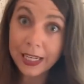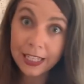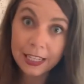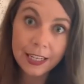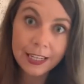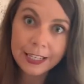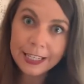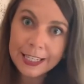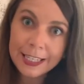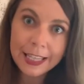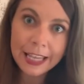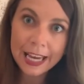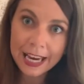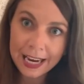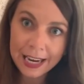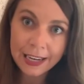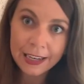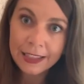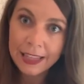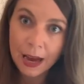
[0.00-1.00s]
this
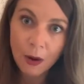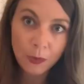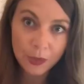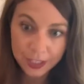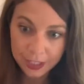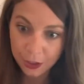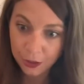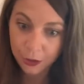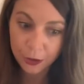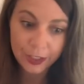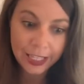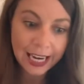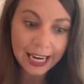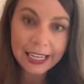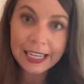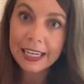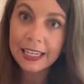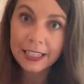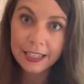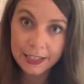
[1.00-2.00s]
thing, that was
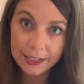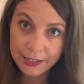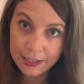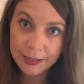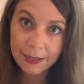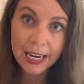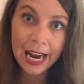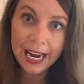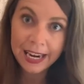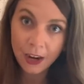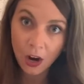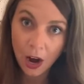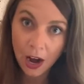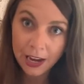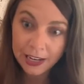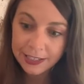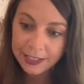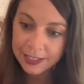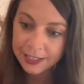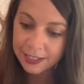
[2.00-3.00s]
creating this
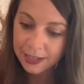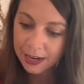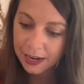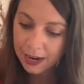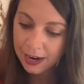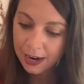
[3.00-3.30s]
chaos,